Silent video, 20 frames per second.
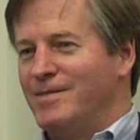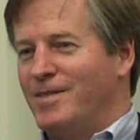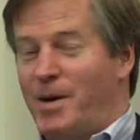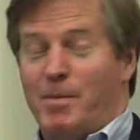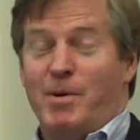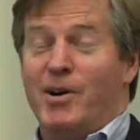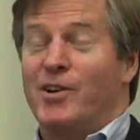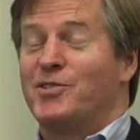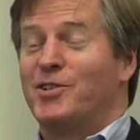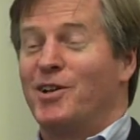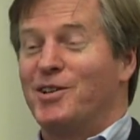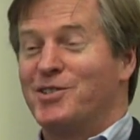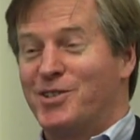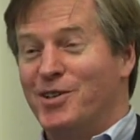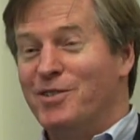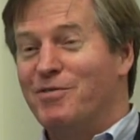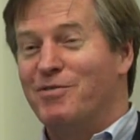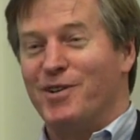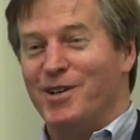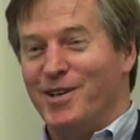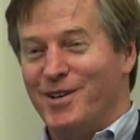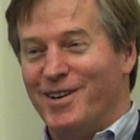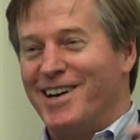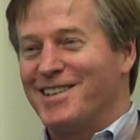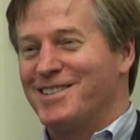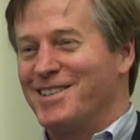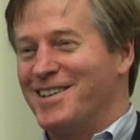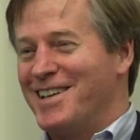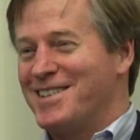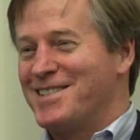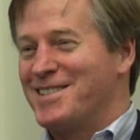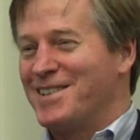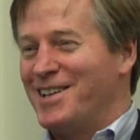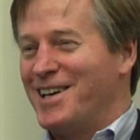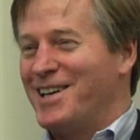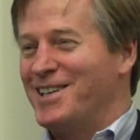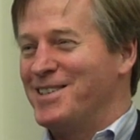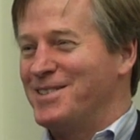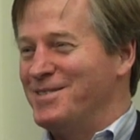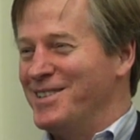thimerosal is good for you. Actually, that's the
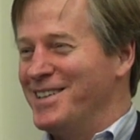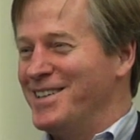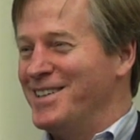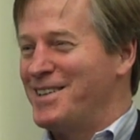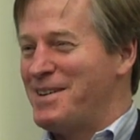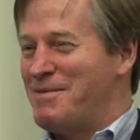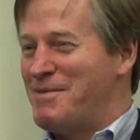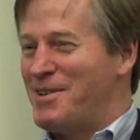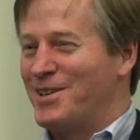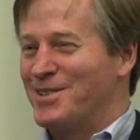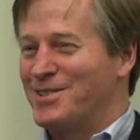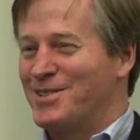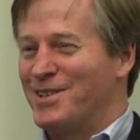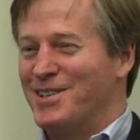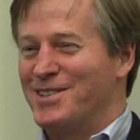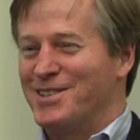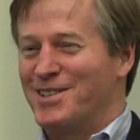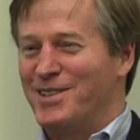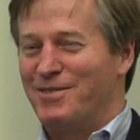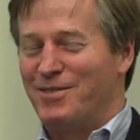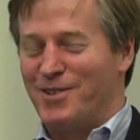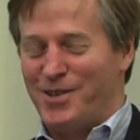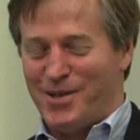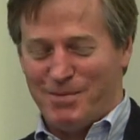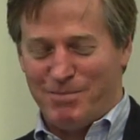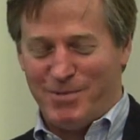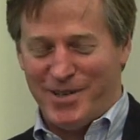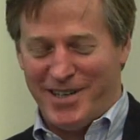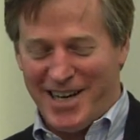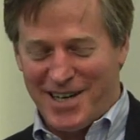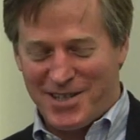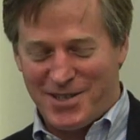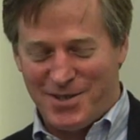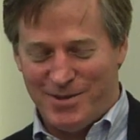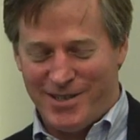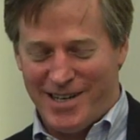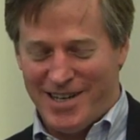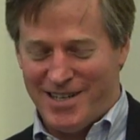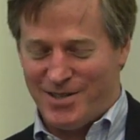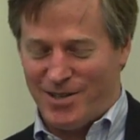latest one. Thimerosal is good for you. It protects
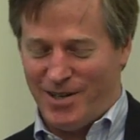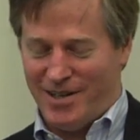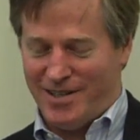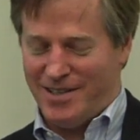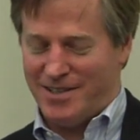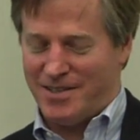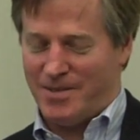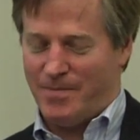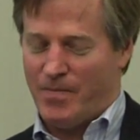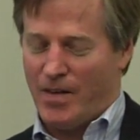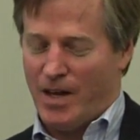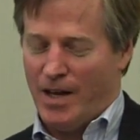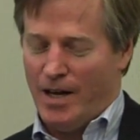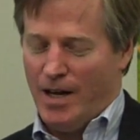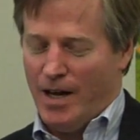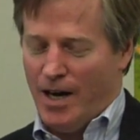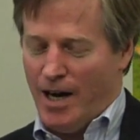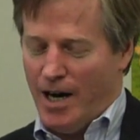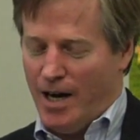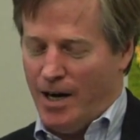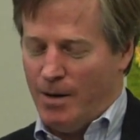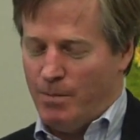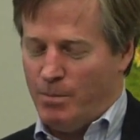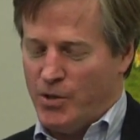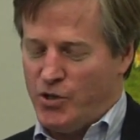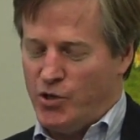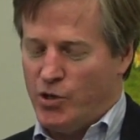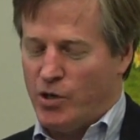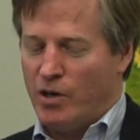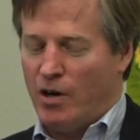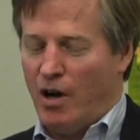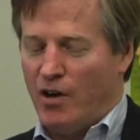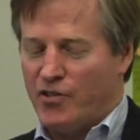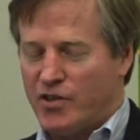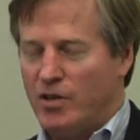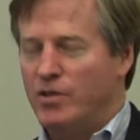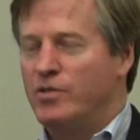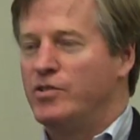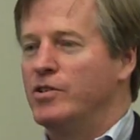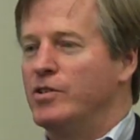you against autism. Uh, but you can
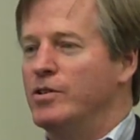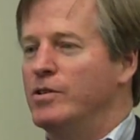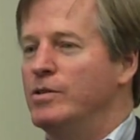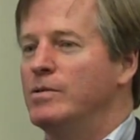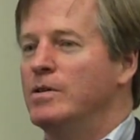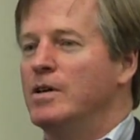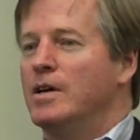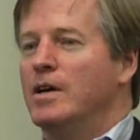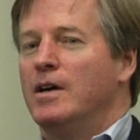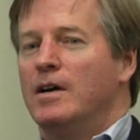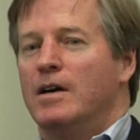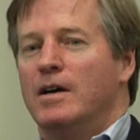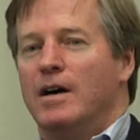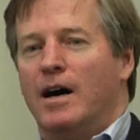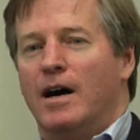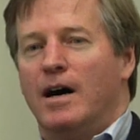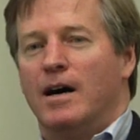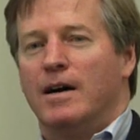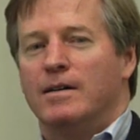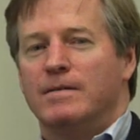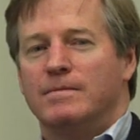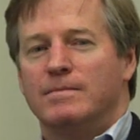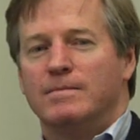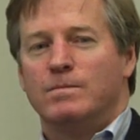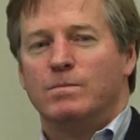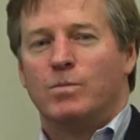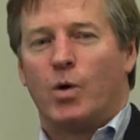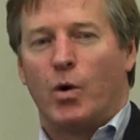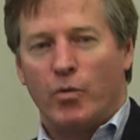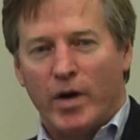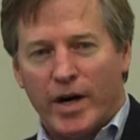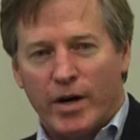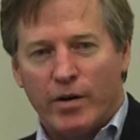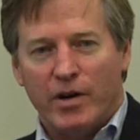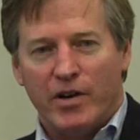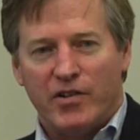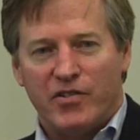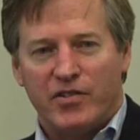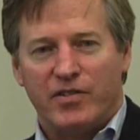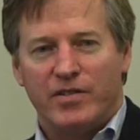also do uh, more
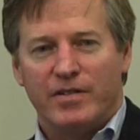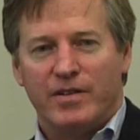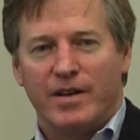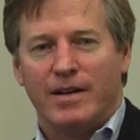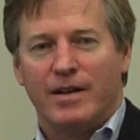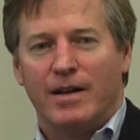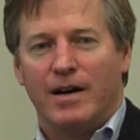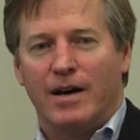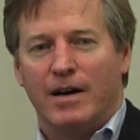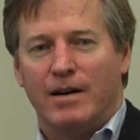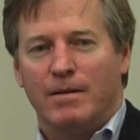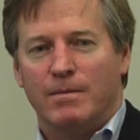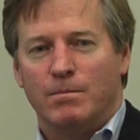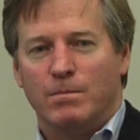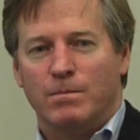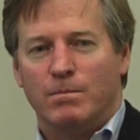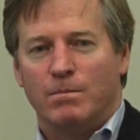rigorous uh,